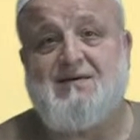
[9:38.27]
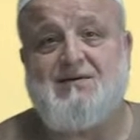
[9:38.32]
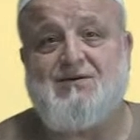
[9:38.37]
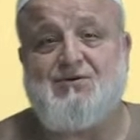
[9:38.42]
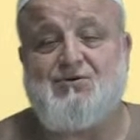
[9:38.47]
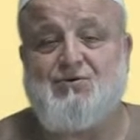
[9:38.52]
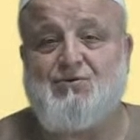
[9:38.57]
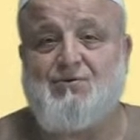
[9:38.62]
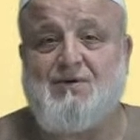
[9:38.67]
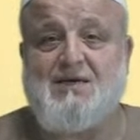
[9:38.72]

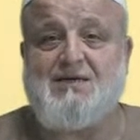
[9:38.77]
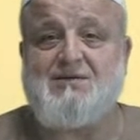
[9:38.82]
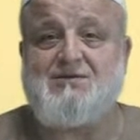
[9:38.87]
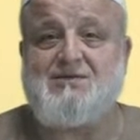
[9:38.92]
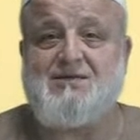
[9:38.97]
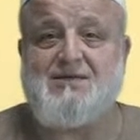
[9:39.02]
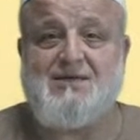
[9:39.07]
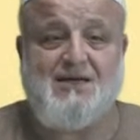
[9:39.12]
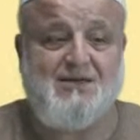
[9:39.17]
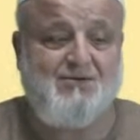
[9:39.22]

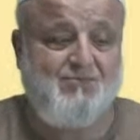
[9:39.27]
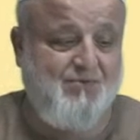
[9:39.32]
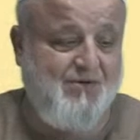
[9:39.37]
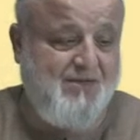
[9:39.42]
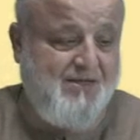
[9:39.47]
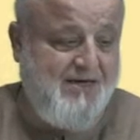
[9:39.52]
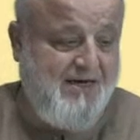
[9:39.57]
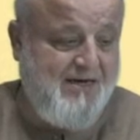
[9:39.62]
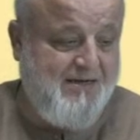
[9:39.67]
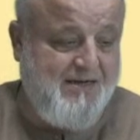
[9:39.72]
internet
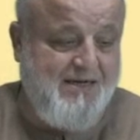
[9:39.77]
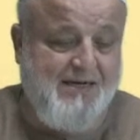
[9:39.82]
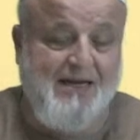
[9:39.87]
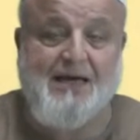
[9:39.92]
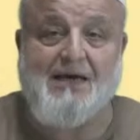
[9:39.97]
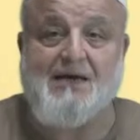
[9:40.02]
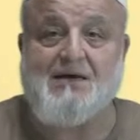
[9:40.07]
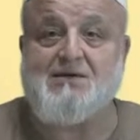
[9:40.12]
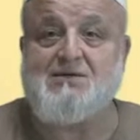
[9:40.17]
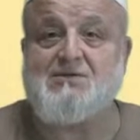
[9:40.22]
without
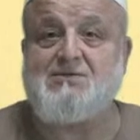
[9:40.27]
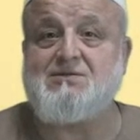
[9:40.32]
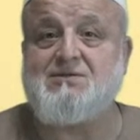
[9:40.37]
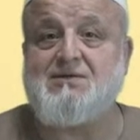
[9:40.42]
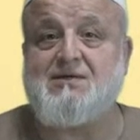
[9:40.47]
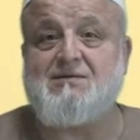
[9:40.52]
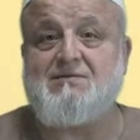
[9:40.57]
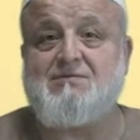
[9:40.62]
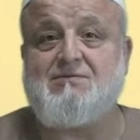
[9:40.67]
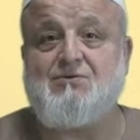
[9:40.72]
links
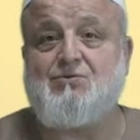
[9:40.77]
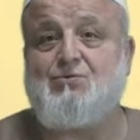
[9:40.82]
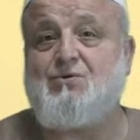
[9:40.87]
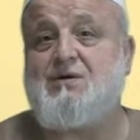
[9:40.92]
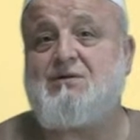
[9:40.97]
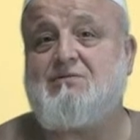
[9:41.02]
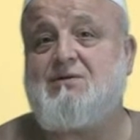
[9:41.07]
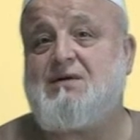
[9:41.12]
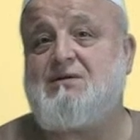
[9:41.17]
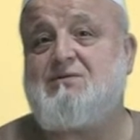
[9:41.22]
and
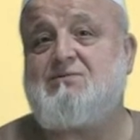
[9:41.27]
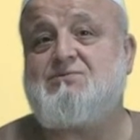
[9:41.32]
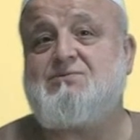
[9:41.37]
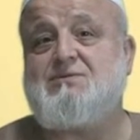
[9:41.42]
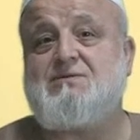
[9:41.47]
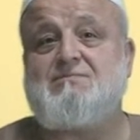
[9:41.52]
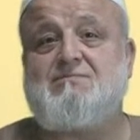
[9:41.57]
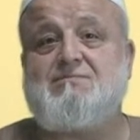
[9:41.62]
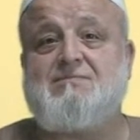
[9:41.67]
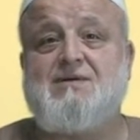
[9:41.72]
URLs
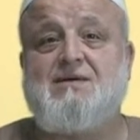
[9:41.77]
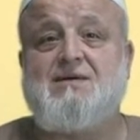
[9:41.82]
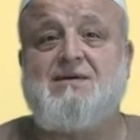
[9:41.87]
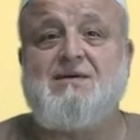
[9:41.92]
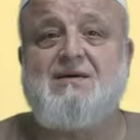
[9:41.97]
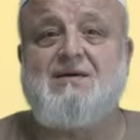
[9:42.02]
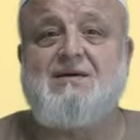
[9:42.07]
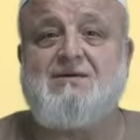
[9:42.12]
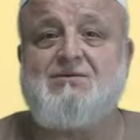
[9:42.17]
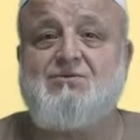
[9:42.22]
and
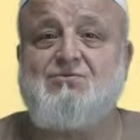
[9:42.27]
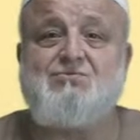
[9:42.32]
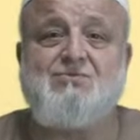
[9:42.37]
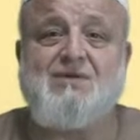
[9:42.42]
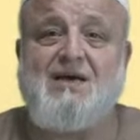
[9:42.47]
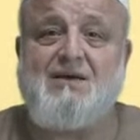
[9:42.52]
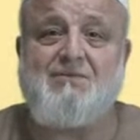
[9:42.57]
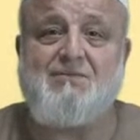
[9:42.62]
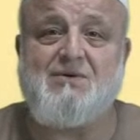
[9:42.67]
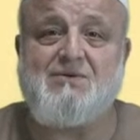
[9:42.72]
you
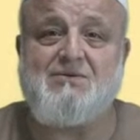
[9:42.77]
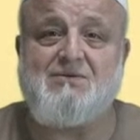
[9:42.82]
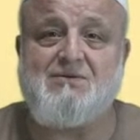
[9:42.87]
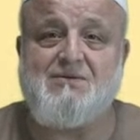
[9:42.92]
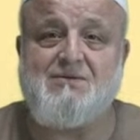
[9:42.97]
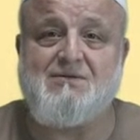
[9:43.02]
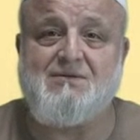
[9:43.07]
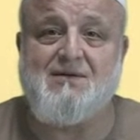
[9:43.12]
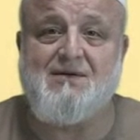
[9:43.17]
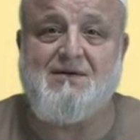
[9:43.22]
name
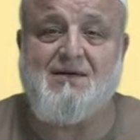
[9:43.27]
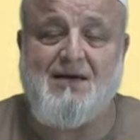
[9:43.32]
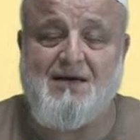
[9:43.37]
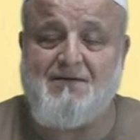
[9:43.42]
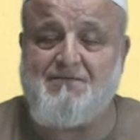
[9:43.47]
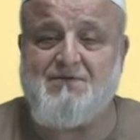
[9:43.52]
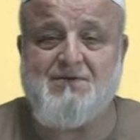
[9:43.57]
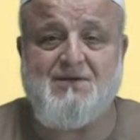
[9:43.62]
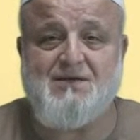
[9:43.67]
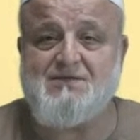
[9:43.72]
it.
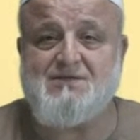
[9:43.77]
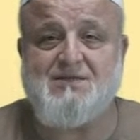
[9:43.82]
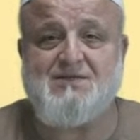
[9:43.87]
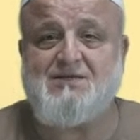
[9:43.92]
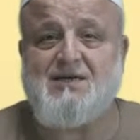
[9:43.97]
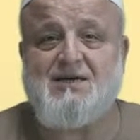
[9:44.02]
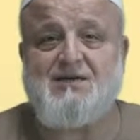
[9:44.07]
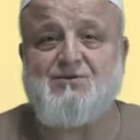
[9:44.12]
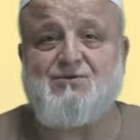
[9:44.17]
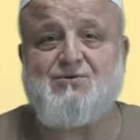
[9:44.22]
Everything's a
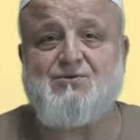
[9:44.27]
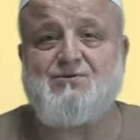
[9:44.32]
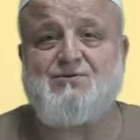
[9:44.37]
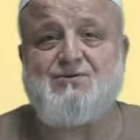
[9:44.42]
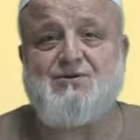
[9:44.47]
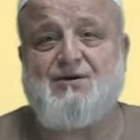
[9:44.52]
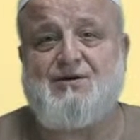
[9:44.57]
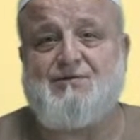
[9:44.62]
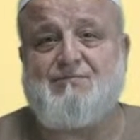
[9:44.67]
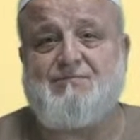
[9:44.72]
technical
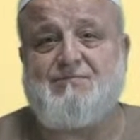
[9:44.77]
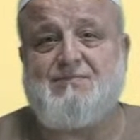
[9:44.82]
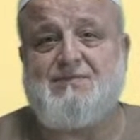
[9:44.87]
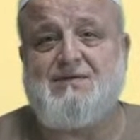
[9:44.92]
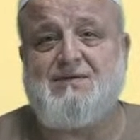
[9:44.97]
term.